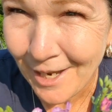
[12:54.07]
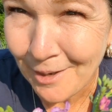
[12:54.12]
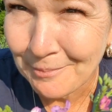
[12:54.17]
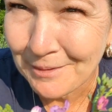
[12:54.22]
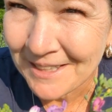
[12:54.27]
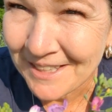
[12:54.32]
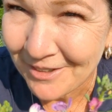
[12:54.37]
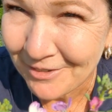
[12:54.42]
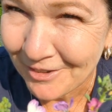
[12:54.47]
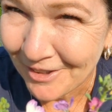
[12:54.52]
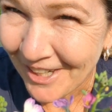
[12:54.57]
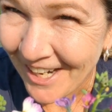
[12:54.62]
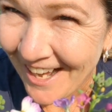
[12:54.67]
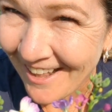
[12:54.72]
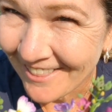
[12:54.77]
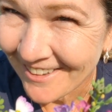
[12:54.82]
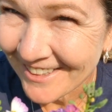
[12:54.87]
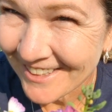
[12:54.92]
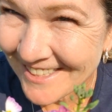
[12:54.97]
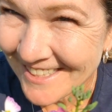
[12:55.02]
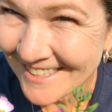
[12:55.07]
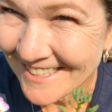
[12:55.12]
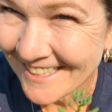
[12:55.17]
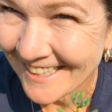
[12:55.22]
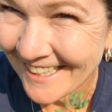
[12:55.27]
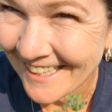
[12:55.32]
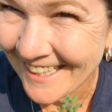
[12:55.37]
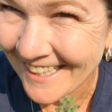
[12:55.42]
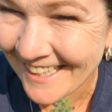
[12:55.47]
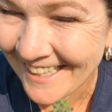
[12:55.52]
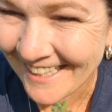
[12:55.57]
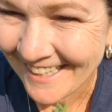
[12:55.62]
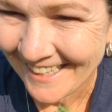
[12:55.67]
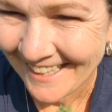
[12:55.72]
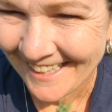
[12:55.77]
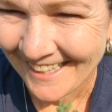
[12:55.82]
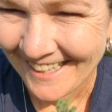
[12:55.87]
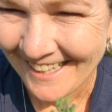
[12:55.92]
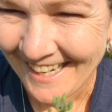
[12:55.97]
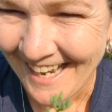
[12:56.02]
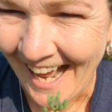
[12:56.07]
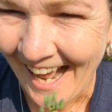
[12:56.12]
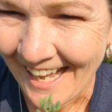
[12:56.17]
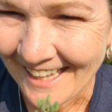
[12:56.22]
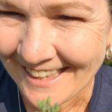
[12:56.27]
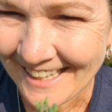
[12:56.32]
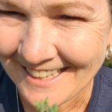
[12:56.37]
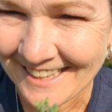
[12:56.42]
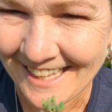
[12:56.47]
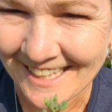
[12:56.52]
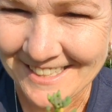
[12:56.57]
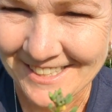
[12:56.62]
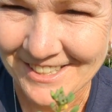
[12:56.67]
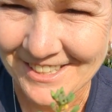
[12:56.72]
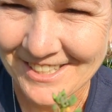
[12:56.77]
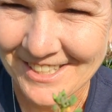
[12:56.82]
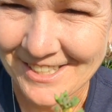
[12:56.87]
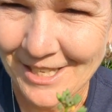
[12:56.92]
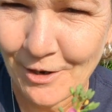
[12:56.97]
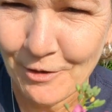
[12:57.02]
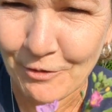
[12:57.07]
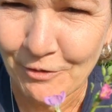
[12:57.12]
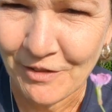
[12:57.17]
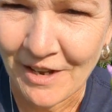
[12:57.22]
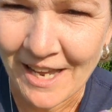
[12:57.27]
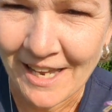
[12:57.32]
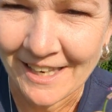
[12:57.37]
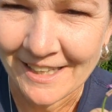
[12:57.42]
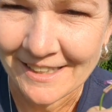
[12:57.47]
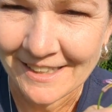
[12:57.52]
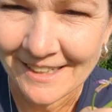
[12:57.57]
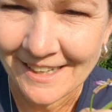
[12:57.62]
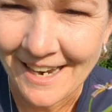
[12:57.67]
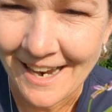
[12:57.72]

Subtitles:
come in different colors. I think that's just so fun.